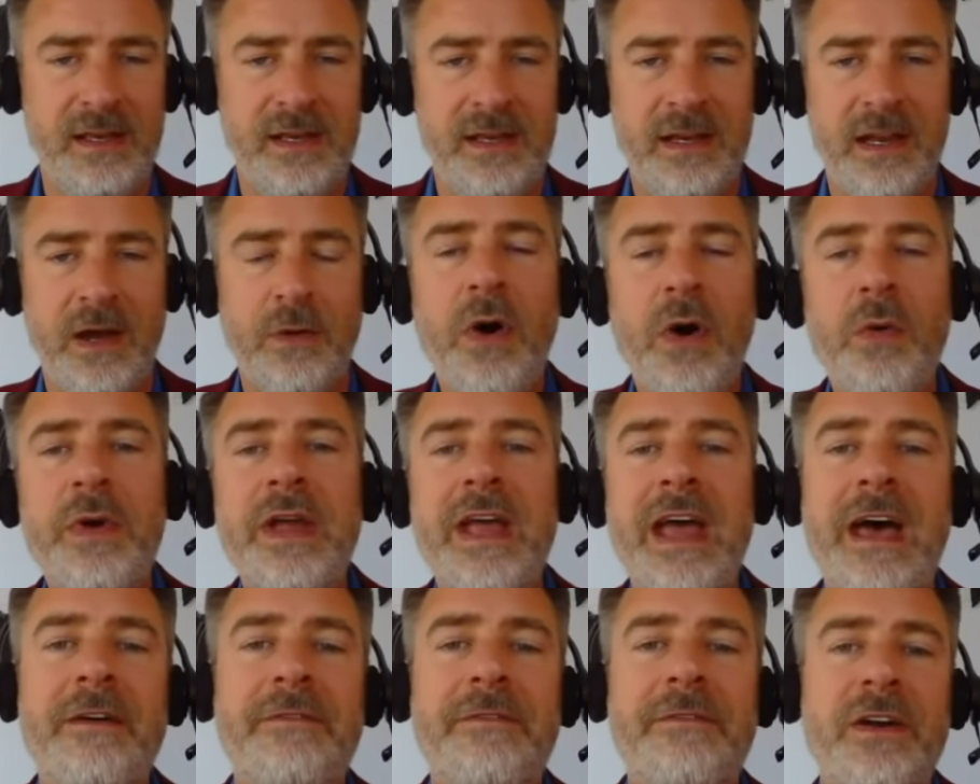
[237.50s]
Now, what we
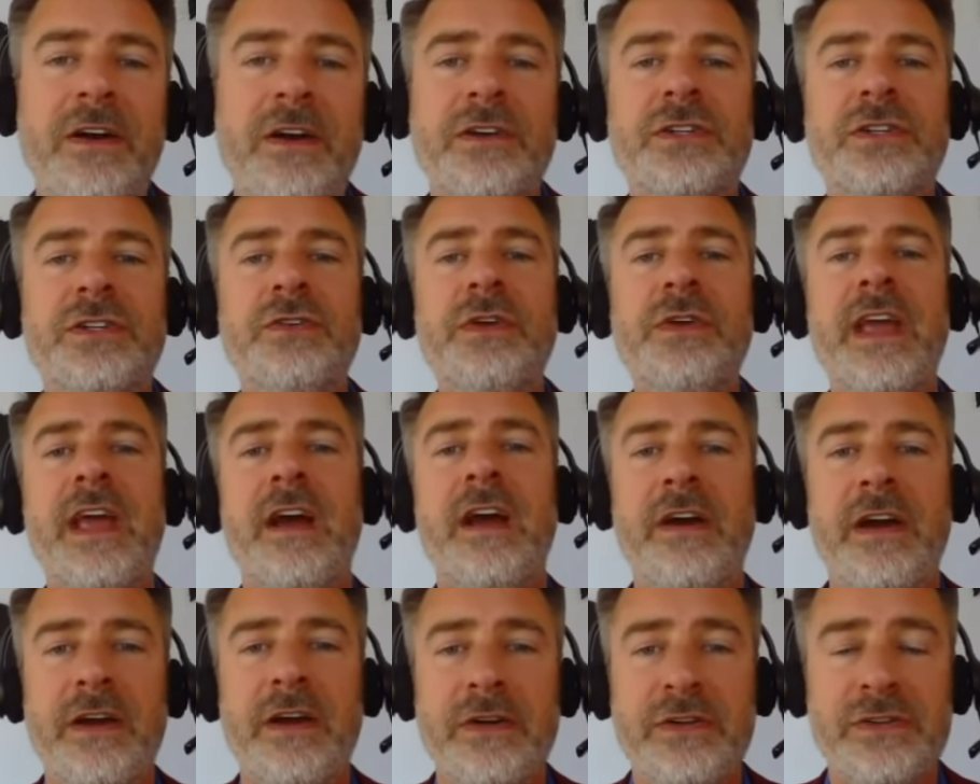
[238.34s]
have here are two
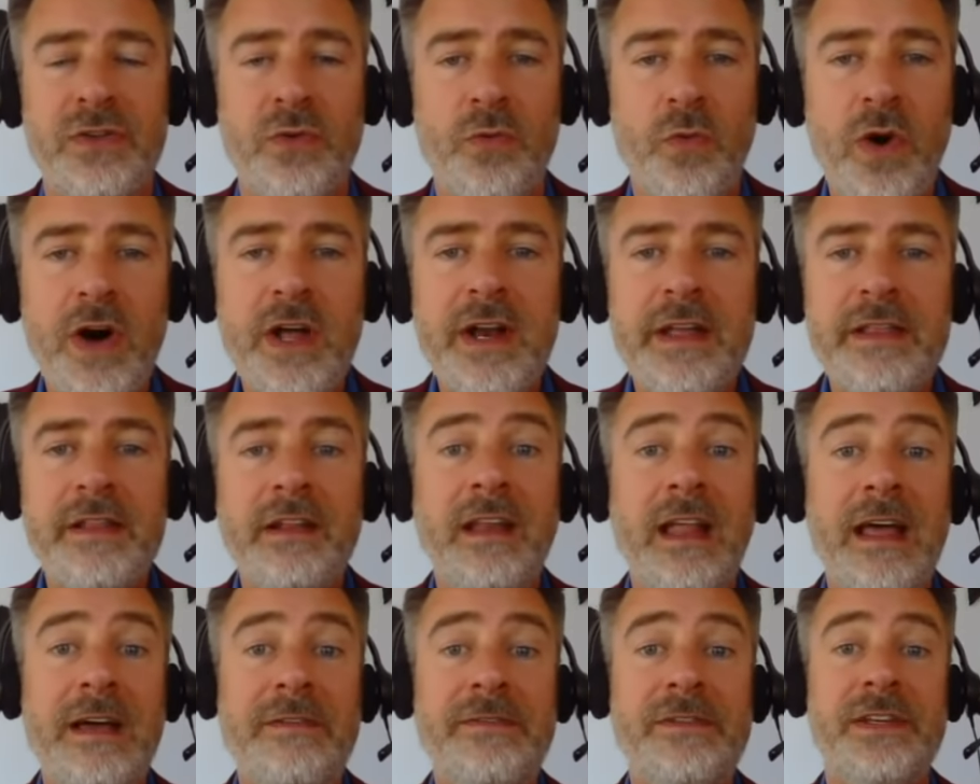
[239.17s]
carriers. The one on the
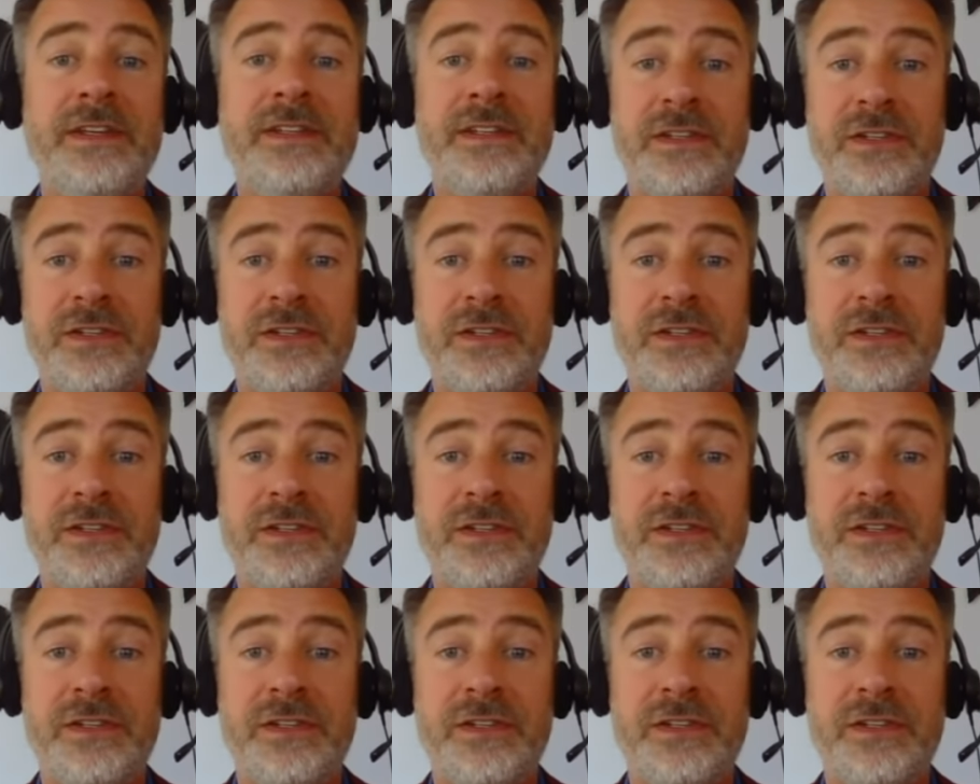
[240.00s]
left is a